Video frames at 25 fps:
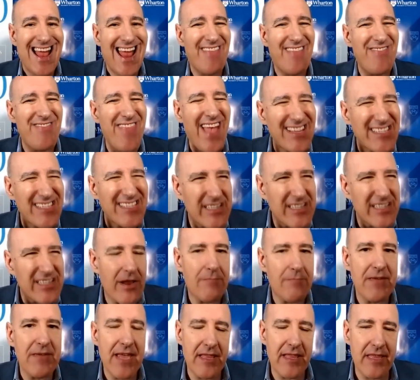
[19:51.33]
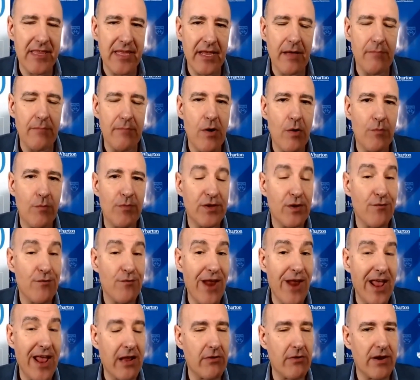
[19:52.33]
And that's going to be, I think, a moment
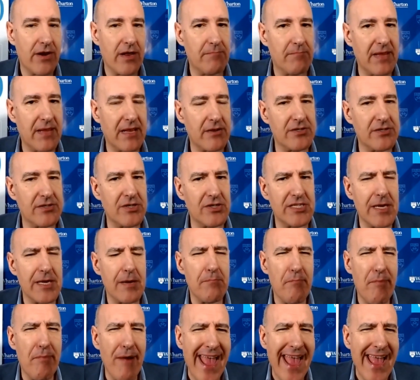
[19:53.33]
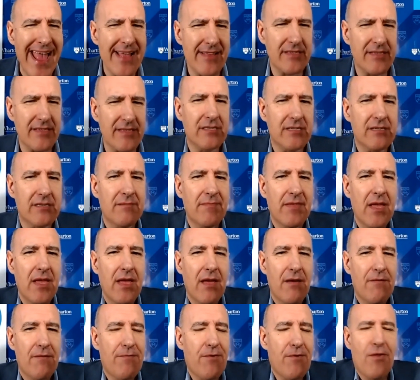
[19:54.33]
of reckoning because you see, brands
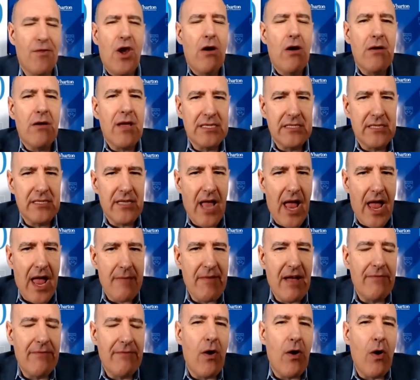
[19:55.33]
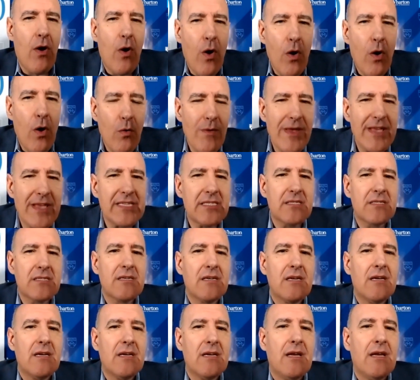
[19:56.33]
for the longest time, have
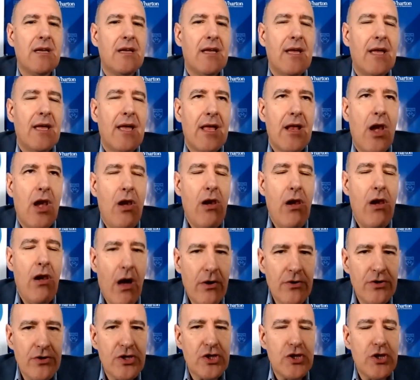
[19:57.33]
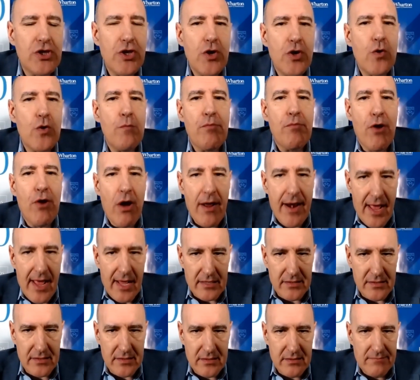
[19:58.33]
always launched new
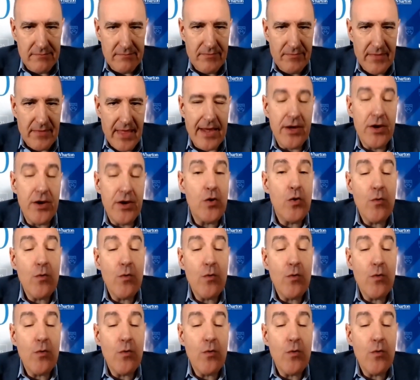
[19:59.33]
products and